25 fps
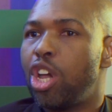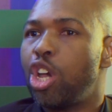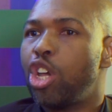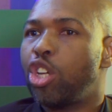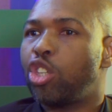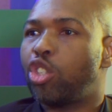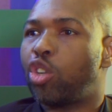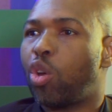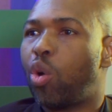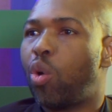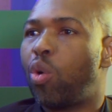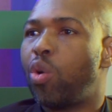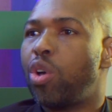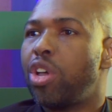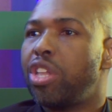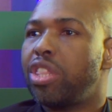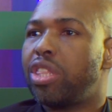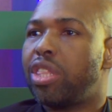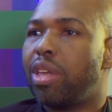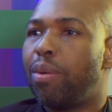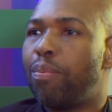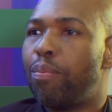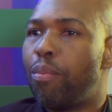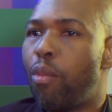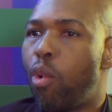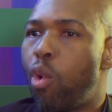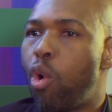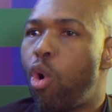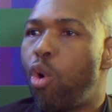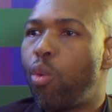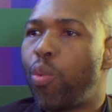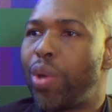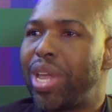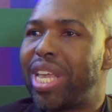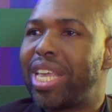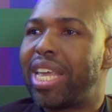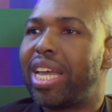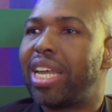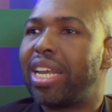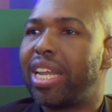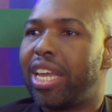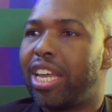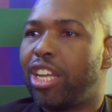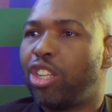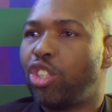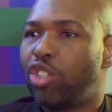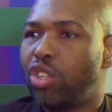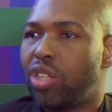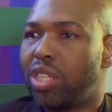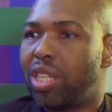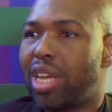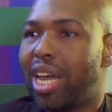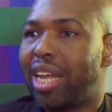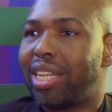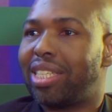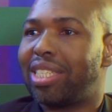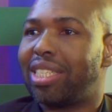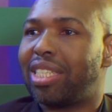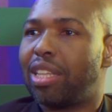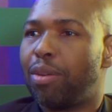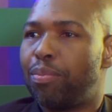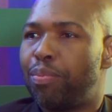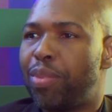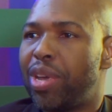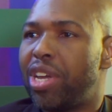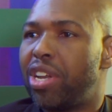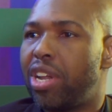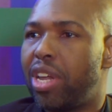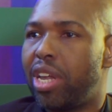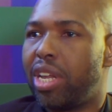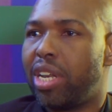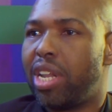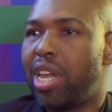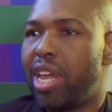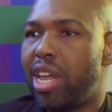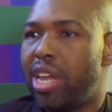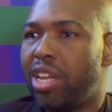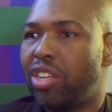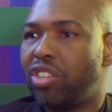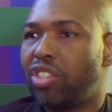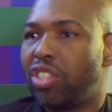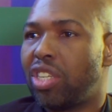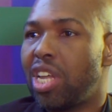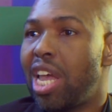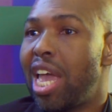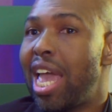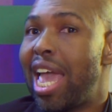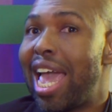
So the more we get into that, the better it is.